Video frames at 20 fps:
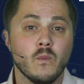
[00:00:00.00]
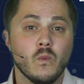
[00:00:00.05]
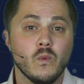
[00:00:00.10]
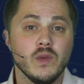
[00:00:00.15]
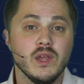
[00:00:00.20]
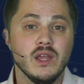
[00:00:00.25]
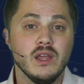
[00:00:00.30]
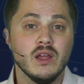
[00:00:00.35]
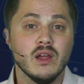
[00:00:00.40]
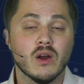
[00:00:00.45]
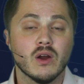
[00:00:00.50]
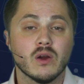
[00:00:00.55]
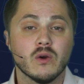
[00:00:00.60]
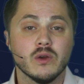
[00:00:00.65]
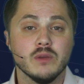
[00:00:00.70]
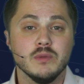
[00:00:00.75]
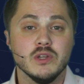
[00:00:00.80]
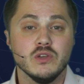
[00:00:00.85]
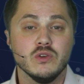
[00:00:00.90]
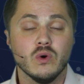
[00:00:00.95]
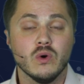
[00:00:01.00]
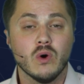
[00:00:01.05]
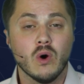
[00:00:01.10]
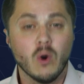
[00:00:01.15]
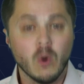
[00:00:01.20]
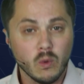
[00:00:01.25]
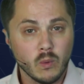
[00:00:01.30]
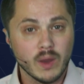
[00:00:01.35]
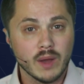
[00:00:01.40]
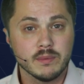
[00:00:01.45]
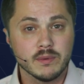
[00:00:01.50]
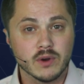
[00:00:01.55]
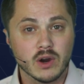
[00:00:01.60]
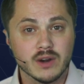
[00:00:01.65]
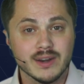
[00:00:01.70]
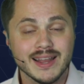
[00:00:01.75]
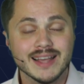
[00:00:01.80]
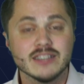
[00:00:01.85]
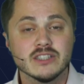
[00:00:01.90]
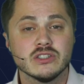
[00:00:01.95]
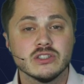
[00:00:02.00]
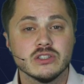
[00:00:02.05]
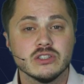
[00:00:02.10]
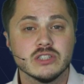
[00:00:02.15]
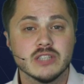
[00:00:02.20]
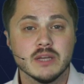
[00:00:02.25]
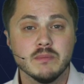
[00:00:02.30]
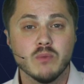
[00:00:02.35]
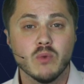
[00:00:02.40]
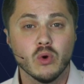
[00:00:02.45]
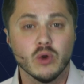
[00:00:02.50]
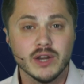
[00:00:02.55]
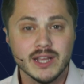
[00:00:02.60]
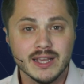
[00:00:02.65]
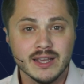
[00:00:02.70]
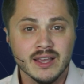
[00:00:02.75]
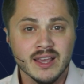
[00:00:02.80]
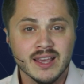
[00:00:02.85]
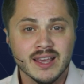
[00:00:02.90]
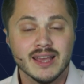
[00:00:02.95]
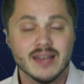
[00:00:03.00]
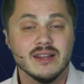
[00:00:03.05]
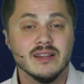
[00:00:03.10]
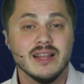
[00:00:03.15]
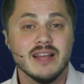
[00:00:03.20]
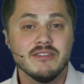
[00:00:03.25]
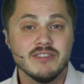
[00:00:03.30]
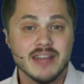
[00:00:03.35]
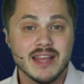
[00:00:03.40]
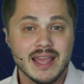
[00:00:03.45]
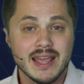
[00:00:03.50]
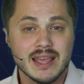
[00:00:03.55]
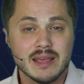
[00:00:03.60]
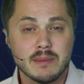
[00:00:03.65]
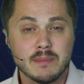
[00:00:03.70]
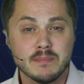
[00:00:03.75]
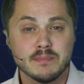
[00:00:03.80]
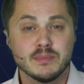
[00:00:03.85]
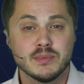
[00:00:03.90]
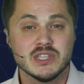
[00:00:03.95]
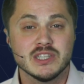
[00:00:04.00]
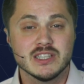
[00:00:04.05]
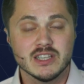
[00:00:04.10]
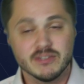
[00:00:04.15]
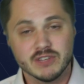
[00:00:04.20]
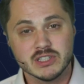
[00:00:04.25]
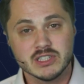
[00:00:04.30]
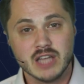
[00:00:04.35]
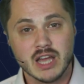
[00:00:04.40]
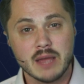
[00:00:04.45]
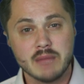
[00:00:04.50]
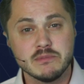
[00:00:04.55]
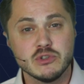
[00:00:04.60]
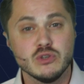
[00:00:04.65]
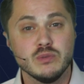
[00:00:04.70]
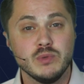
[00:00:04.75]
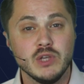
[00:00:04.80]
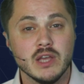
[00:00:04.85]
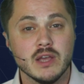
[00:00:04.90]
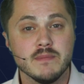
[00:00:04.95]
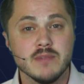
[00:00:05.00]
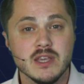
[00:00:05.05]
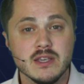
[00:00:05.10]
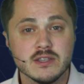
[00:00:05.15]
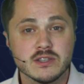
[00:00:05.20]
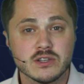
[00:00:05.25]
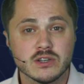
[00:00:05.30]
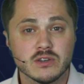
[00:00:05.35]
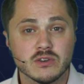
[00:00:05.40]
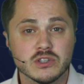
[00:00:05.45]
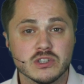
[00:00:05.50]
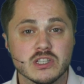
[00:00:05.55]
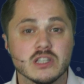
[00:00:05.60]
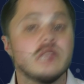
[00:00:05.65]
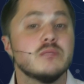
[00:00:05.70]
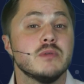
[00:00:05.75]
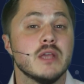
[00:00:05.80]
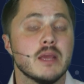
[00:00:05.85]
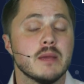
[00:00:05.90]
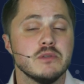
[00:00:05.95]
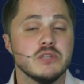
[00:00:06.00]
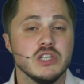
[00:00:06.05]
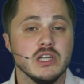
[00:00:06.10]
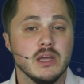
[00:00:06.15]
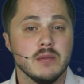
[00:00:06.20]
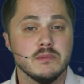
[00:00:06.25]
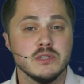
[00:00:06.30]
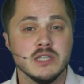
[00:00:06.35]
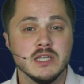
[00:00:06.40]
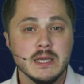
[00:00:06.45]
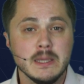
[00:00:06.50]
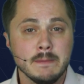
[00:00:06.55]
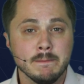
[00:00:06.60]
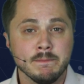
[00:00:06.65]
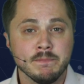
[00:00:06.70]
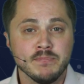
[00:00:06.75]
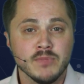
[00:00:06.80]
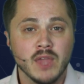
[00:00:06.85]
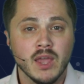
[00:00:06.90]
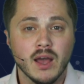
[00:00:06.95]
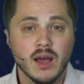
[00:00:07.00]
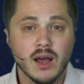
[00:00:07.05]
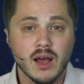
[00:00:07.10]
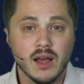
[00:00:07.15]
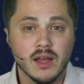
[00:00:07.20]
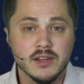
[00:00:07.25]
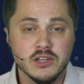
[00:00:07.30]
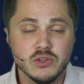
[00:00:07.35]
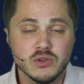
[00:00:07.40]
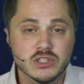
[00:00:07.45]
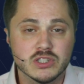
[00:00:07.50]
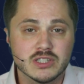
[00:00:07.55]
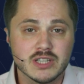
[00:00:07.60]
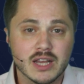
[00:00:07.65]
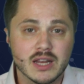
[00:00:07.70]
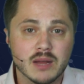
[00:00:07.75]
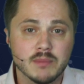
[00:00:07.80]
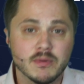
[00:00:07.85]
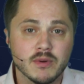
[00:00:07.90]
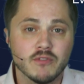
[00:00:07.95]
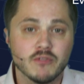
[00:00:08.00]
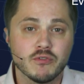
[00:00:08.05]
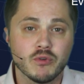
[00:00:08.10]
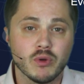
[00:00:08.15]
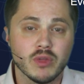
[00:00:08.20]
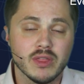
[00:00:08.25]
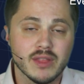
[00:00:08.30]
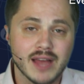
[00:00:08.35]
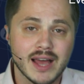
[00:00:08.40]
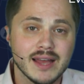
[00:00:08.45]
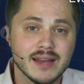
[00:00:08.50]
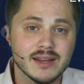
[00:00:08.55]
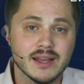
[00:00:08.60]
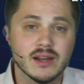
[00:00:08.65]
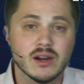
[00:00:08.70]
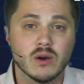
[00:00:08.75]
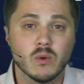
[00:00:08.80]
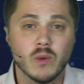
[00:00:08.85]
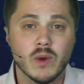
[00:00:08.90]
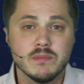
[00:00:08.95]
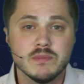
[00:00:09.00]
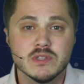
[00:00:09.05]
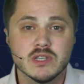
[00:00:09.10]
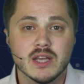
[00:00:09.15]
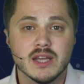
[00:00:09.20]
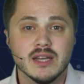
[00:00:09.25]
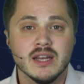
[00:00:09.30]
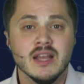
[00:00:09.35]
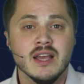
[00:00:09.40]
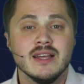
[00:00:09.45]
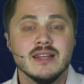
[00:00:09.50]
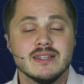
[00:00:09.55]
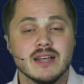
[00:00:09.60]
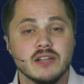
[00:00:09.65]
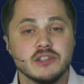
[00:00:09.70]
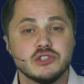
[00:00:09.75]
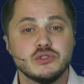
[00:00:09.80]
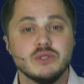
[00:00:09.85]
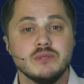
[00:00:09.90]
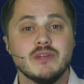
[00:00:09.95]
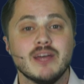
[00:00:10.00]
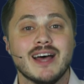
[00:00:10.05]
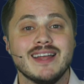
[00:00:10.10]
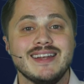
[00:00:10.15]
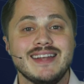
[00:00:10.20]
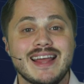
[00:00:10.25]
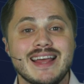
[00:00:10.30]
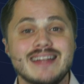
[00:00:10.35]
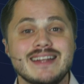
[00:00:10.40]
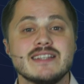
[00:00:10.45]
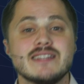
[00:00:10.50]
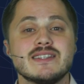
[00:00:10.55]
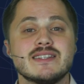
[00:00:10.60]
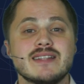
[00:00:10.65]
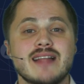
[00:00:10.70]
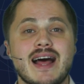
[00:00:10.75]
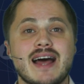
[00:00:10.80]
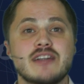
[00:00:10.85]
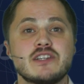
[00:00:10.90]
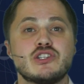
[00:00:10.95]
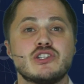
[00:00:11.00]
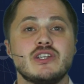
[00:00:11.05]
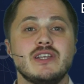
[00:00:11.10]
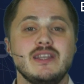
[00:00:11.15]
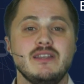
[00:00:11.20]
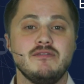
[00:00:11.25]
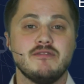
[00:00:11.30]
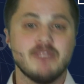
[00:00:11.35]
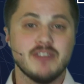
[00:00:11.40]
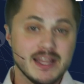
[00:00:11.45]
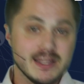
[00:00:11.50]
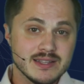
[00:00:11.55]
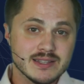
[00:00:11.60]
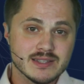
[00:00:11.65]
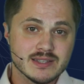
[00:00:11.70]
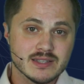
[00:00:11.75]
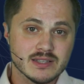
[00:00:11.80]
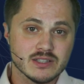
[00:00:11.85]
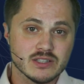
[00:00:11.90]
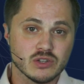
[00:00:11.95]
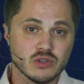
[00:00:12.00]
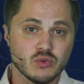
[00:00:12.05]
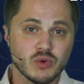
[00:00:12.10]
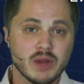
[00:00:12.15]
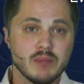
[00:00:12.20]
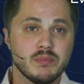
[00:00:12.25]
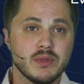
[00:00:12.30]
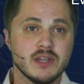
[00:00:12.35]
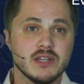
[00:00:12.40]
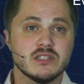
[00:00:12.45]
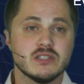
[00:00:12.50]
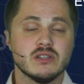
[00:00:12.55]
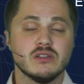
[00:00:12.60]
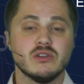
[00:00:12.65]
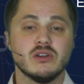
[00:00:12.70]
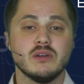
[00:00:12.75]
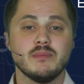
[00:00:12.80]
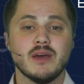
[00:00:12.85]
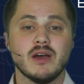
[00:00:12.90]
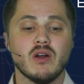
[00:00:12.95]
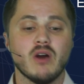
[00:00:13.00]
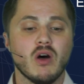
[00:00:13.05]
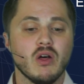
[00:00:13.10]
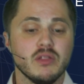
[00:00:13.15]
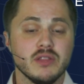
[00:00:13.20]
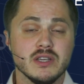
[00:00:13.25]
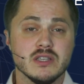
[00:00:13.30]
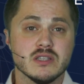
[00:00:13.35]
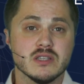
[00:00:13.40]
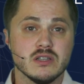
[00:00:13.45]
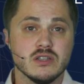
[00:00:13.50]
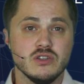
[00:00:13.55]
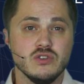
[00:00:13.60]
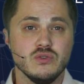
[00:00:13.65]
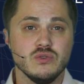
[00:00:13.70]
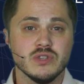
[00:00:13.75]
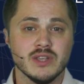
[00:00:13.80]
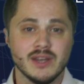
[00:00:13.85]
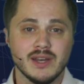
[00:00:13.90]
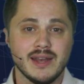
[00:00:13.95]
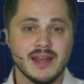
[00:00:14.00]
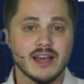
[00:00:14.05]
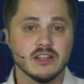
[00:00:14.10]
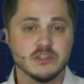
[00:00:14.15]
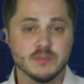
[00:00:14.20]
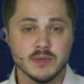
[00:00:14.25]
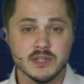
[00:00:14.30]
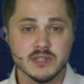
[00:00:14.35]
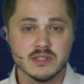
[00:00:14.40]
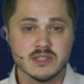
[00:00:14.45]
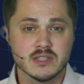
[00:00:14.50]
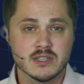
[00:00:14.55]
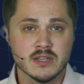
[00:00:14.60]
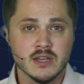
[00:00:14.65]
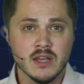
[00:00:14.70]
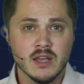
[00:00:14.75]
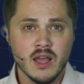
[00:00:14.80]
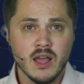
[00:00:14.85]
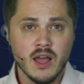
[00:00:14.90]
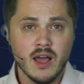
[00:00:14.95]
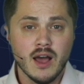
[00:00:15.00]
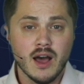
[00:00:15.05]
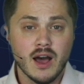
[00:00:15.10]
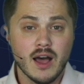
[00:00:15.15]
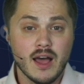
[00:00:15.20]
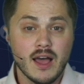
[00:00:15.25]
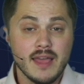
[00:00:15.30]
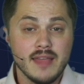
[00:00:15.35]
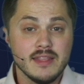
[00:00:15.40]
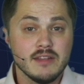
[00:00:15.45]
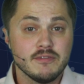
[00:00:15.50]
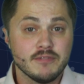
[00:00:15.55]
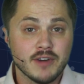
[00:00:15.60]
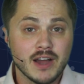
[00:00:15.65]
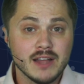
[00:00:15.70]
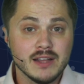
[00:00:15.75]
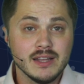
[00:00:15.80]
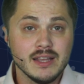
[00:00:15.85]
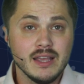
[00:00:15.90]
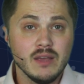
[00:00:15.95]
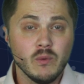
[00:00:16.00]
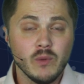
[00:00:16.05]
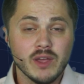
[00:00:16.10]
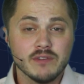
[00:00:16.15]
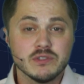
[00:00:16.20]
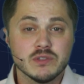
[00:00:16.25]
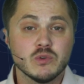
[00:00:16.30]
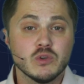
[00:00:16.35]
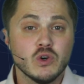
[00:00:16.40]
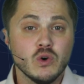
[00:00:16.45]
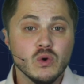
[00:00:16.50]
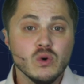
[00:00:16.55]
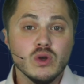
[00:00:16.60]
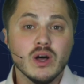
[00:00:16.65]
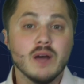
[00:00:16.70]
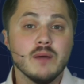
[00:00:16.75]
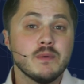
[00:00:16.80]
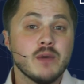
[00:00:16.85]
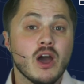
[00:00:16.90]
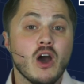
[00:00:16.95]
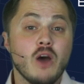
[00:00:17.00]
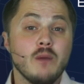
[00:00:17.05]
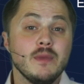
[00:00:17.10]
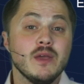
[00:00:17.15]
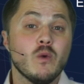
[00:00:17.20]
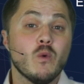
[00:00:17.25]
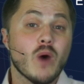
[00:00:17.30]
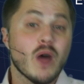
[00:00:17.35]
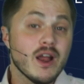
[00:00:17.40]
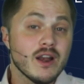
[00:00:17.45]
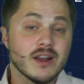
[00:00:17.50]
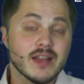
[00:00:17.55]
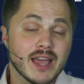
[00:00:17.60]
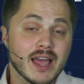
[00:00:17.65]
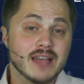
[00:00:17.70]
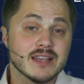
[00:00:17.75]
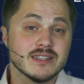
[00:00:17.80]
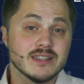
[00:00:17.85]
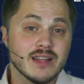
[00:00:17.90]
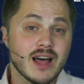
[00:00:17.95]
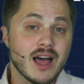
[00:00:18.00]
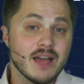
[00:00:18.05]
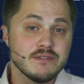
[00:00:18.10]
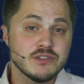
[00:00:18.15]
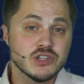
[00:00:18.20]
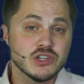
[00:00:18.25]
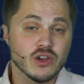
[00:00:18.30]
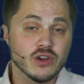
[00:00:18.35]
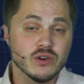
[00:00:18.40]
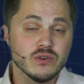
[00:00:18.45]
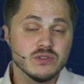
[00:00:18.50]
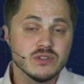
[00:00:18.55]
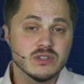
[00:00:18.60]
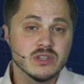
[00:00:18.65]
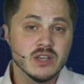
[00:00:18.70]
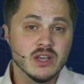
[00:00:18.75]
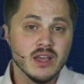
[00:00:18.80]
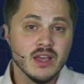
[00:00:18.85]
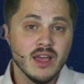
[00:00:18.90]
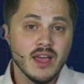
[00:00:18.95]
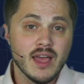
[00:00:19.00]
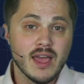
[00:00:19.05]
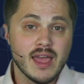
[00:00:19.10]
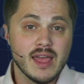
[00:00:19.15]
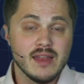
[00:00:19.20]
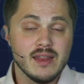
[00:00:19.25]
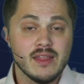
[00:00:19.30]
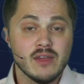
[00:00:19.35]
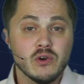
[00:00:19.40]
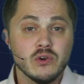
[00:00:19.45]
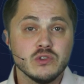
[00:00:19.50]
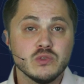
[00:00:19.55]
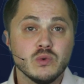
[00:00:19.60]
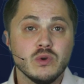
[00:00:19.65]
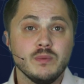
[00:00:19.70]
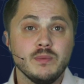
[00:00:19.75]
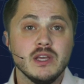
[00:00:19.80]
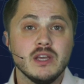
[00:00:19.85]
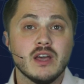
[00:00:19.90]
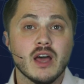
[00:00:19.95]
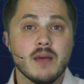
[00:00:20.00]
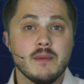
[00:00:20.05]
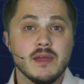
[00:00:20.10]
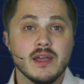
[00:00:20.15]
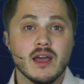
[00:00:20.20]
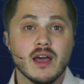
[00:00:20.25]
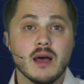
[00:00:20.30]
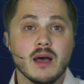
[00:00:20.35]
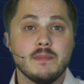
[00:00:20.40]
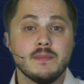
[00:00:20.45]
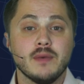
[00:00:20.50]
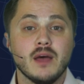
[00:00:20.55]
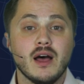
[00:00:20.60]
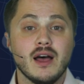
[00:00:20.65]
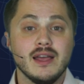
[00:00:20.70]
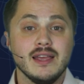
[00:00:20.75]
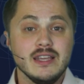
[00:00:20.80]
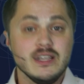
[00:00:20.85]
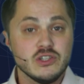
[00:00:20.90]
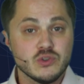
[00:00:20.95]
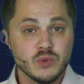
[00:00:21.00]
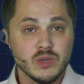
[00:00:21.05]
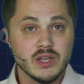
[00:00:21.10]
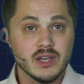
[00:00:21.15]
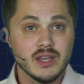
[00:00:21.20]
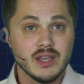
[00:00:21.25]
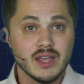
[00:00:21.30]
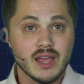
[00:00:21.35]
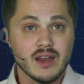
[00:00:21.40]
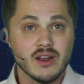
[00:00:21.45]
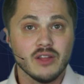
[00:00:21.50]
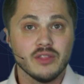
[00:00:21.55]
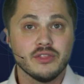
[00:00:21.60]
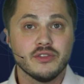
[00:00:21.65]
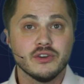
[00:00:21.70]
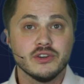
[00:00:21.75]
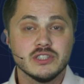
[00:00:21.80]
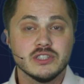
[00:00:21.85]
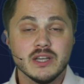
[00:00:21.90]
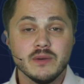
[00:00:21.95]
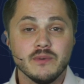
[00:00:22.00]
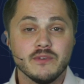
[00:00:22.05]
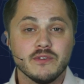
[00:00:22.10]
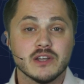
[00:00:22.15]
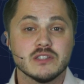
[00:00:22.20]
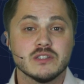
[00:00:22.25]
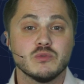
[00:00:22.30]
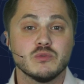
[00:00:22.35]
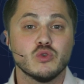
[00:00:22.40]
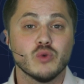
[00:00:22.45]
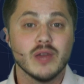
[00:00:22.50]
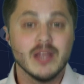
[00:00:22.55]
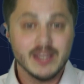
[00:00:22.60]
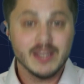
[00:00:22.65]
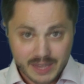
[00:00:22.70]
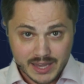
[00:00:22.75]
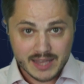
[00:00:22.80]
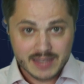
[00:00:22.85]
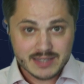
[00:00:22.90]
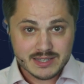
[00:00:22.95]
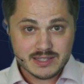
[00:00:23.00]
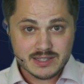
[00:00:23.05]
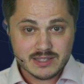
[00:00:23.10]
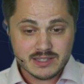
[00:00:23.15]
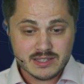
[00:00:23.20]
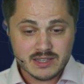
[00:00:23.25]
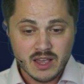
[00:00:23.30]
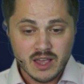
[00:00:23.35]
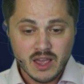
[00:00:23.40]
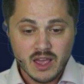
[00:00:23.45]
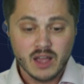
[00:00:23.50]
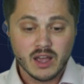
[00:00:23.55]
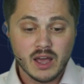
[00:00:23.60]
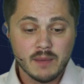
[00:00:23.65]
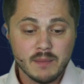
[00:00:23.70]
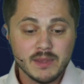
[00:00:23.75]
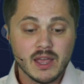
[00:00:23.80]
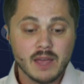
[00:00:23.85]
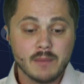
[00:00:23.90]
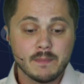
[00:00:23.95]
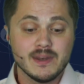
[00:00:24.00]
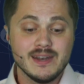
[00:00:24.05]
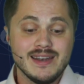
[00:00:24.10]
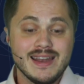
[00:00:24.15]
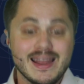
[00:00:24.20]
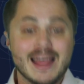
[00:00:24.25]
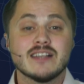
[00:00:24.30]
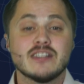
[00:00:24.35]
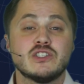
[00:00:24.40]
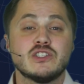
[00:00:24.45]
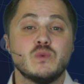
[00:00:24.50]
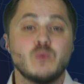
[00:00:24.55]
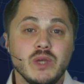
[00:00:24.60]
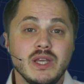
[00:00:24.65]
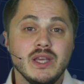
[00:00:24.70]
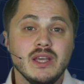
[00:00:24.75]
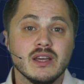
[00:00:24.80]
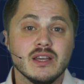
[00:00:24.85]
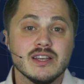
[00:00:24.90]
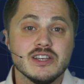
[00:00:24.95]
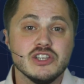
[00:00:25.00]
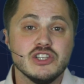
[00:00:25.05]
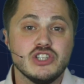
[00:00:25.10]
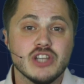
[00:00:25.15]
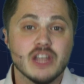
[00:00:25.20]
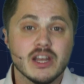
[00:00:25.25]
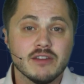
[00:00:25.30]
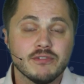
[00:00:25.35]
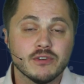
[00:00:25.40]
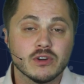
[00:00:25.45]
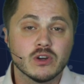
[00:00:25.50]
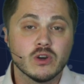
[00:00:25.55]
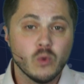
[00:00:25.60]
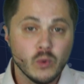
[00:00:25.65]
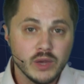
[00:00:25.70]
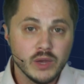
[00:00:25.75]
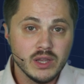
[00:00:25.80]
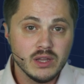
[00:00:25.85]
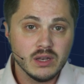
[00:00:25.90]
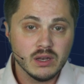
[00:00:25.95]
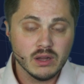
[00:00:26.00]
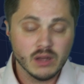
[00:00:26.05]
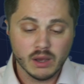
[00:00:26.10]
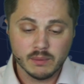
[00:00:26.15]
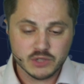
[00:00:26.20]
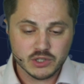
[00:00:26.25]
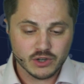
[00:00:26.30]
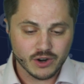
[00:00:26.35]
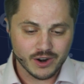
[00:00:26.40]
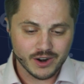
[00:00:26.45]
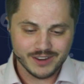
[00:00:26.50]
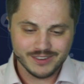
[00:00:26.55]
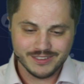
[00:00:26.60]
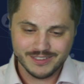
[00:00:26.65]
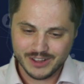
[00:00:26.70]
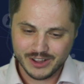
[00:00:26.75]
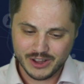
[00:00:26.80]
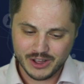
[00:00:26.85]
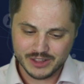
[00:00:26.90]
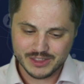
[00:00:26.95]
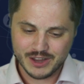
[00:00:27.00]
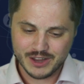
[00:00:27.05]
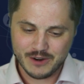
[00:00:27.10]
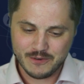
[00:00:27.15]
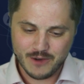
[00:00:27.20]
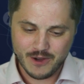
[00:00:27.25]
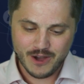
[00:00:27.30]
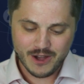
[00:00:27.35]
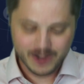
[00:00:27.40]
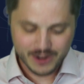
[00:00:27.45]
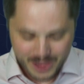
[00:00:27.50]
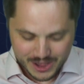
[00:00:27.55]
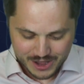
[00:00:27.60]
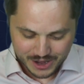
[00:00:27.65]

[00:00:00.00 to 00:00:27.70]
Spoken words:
We are going to be doing a whole webinar next Thursday morning at 11 a.m. Pacific time, 2 p.m. Eastern, or 6 p.m. GMT. And you can sign up for that at our website, telestream.net/events. It's a great place to learn about all these news and announcements. And then finally, we have some cool upcoming Wirecast live shows, and those will be coming up each week again on Thursday. We've got some great guests. Coming up next week, Quinn. I'm sorry, I got that wrong.